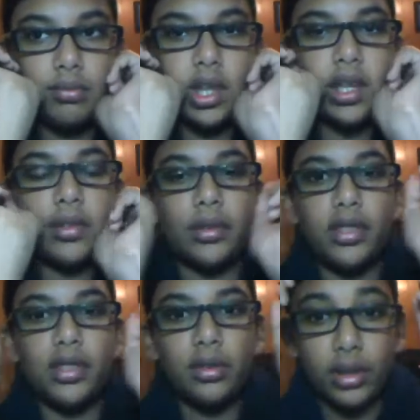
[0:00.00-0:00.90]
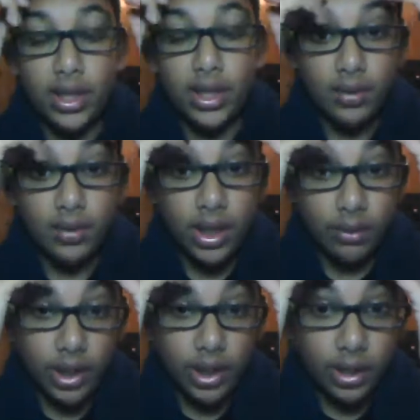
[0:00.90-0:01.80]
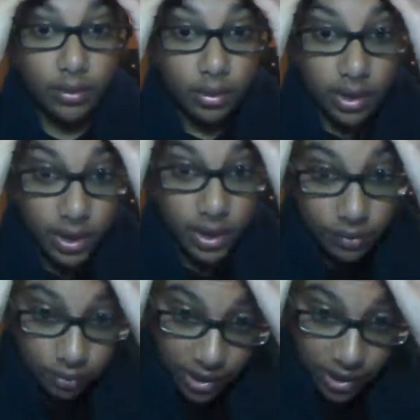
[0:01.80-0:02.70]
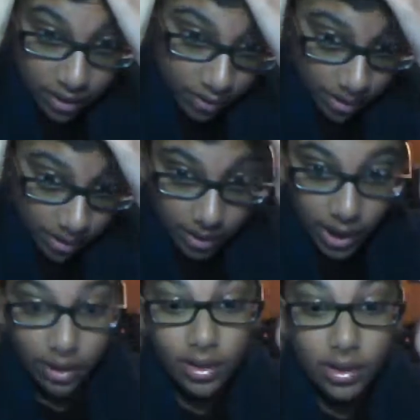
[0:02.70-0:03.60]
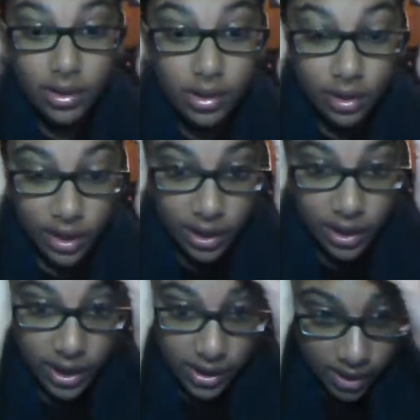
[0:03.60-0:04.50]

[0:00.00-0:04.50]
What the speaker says: If it was 2075 or 2050 or something along the lines of